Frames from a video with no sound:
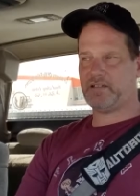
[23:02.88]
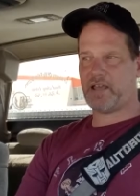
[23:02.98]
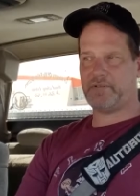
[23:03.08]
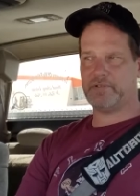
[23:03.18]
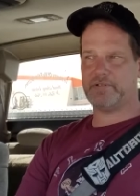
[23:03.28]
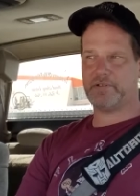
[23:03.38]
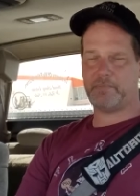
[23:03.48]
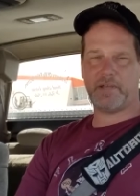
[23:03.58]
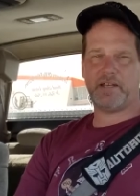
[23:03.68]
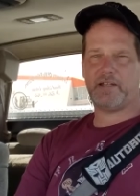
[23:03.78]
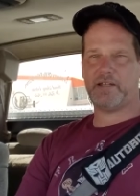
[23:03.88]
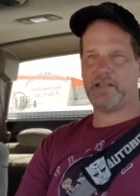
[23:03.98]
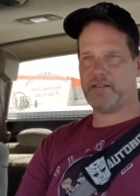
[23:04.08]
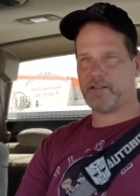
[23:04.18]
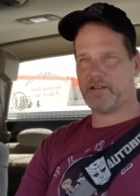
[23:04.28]
Kevin admitted
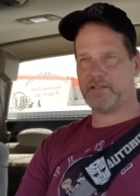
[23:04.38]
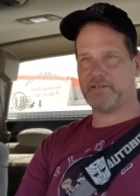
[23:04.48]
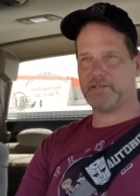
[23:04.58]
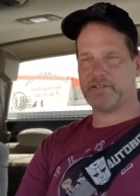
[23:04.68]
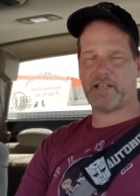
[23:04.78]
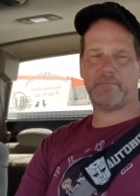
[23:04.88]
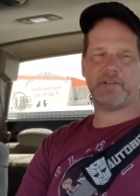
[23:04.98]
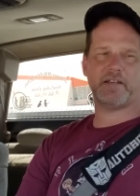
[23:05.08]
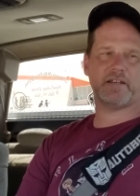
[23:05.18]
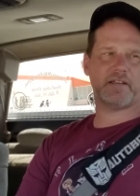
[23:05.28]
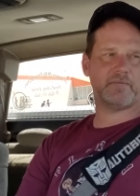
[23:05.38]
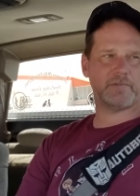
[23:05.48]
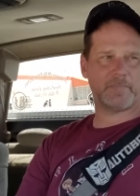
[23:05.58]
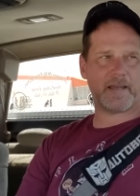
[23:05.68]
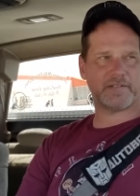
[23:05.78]
he thought the same thing. He
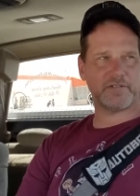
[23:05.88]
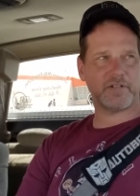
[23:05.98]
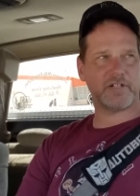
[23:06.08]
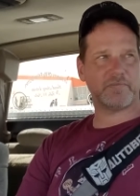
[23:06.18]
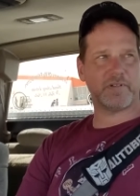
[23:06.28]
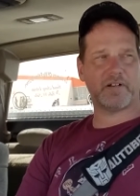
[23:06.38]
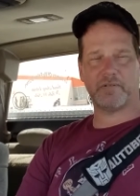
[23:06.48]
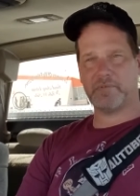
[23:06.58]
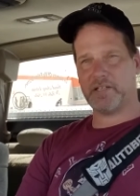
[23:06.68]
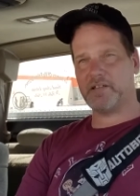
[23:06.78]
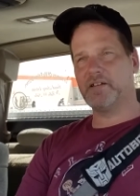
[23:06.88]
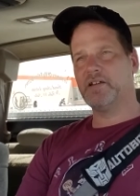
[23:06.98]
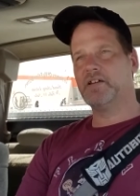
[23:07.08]
was passing judgment on me